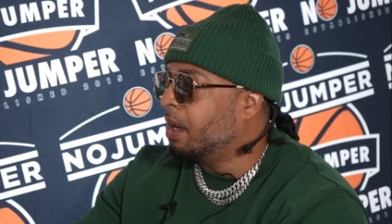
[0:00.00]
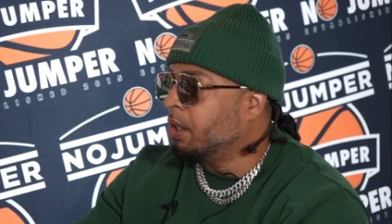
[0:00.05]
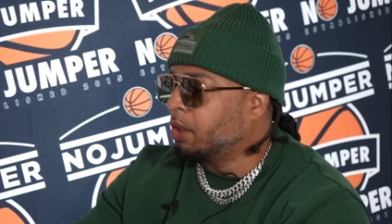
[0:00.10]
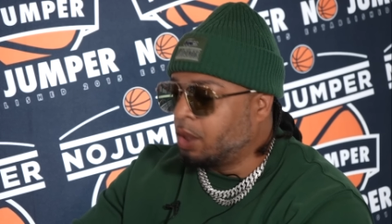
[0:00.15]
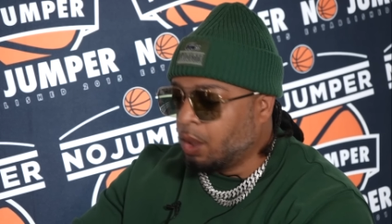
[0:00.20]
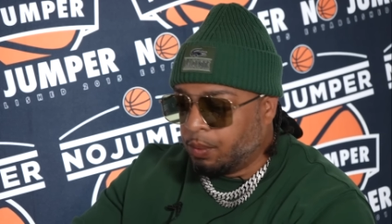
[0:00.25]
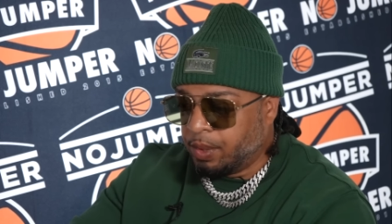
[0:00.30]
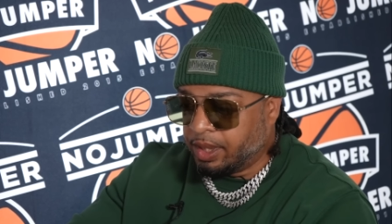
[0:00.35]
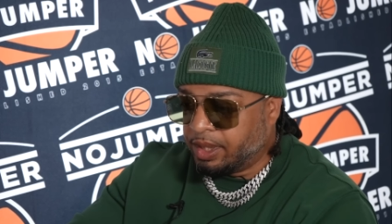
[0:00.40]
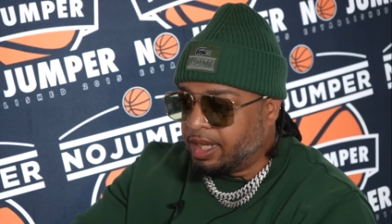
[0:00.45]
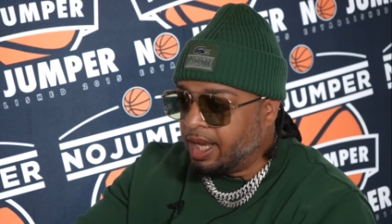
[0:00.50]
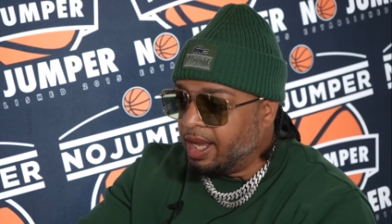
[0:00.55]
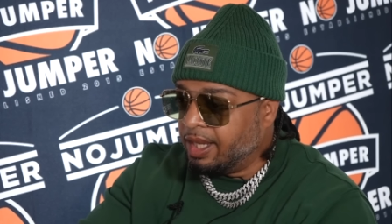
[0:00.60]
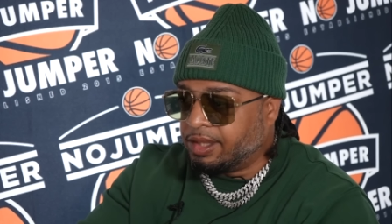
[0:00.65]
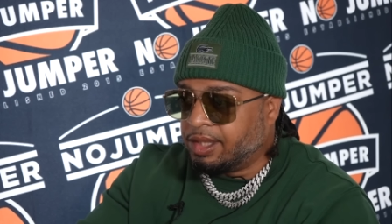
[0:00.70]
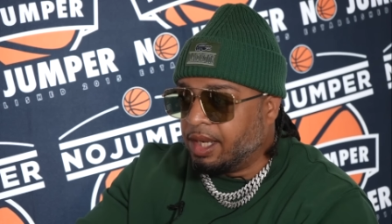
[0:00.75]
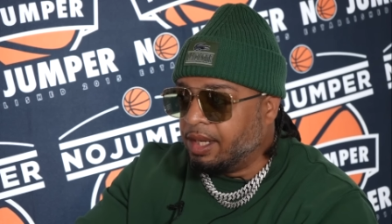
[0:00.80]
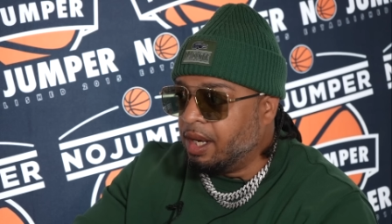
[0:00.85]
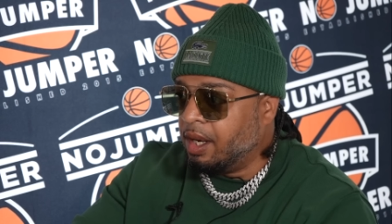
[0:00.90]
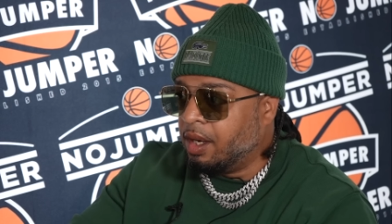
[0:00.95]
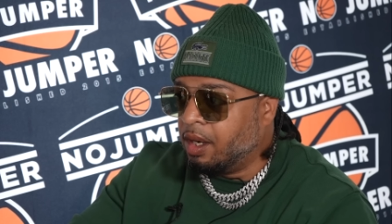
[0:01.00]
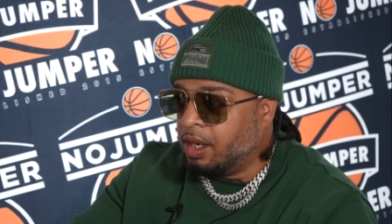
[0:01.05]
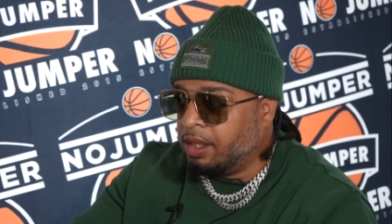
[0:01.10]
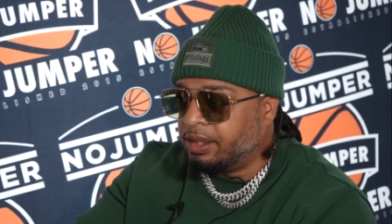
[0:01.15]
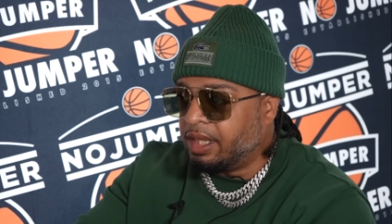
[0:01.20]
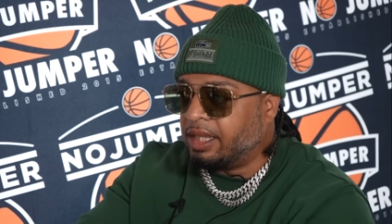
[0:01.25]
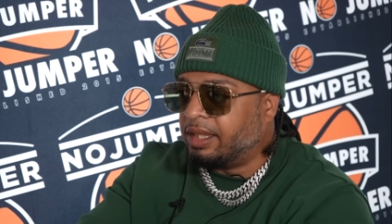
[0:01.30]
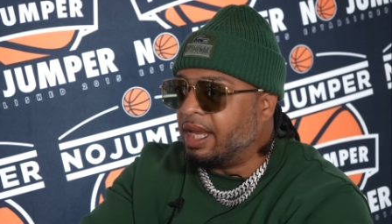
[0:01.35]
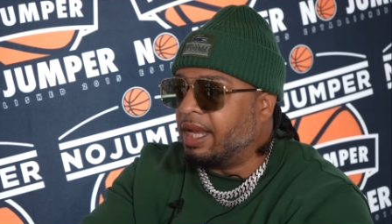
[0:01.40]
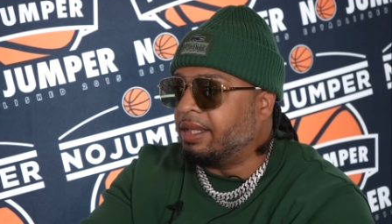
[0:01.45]
So the kids in the
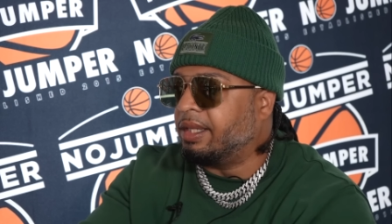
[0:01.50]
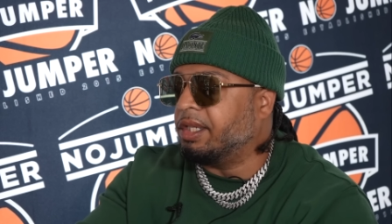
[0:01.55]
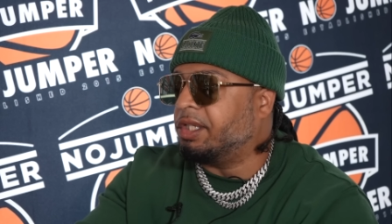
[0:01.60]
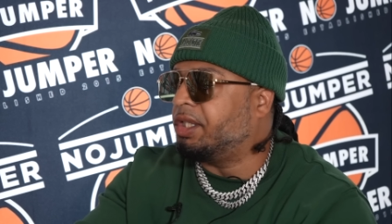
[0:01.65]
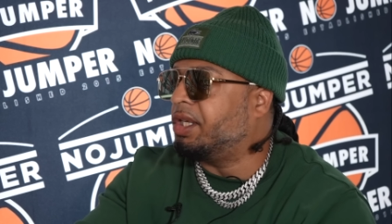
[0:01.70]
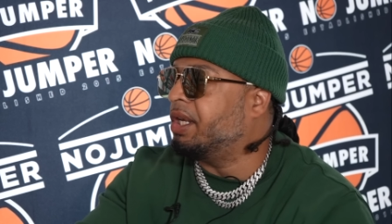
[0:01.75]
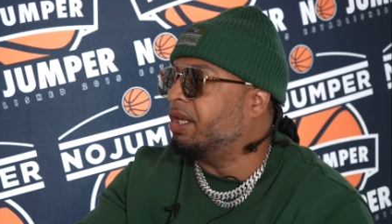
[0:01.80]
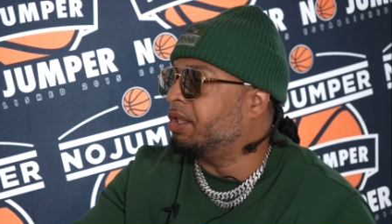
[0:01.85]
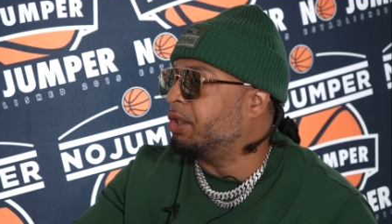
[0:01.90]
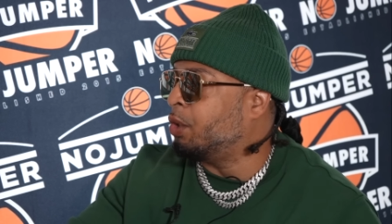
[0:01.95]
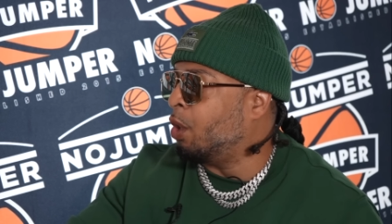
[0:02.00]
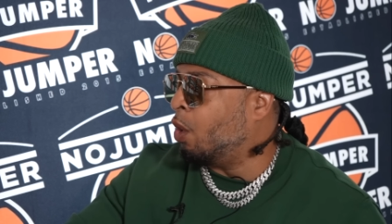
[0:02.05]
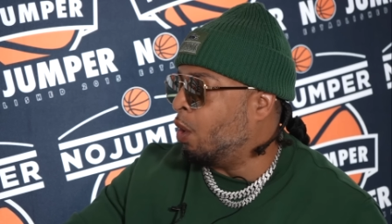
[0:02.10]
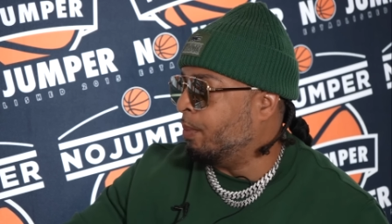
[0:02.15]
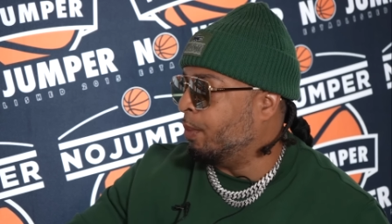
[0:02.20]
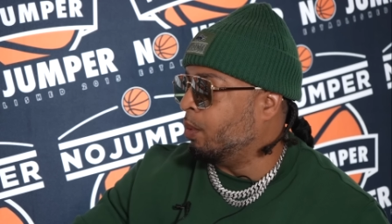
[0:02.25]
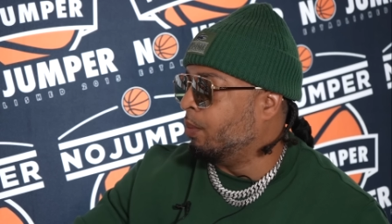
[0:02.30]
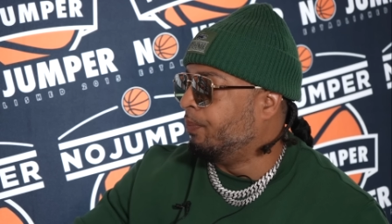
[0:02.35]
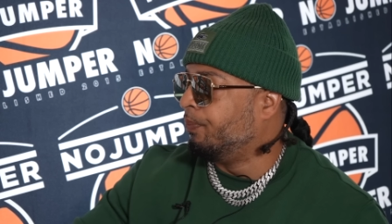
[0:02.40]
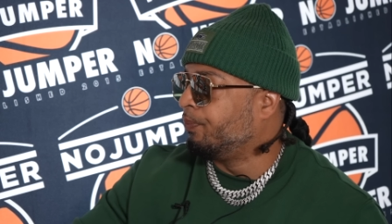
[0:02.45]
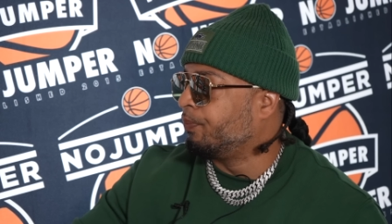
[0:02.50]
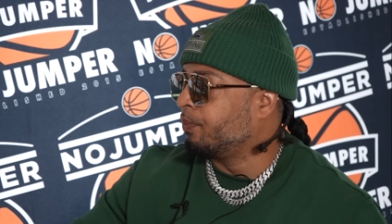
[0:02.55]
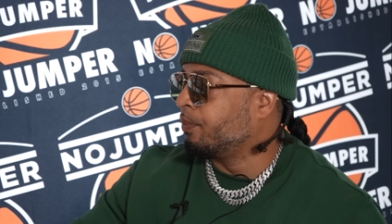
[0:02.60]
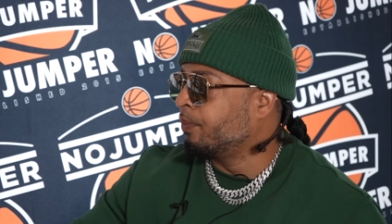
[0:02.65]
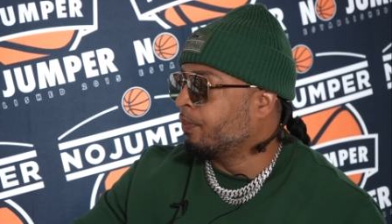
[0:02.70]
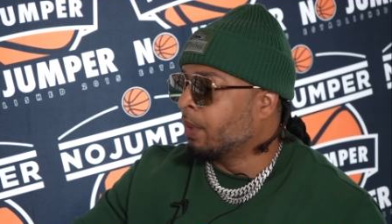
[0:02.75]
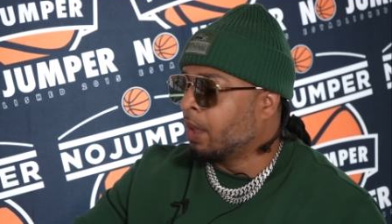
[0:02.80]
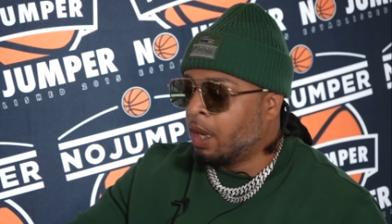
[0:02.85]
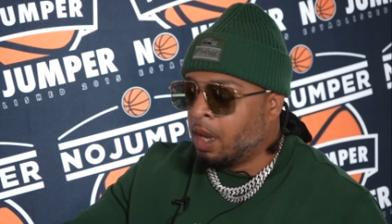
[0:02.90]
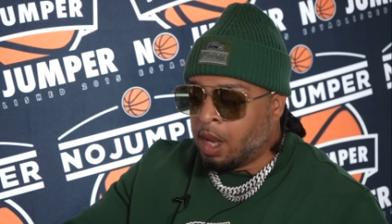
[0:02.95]
hood, they think this shit is normal.
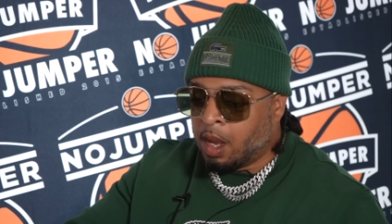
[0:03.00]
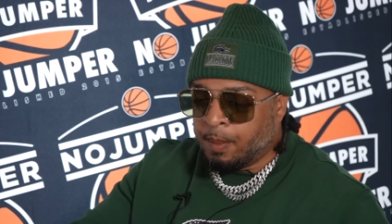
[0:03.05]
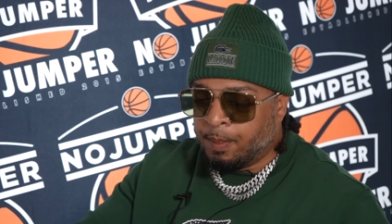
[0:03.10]
Mm.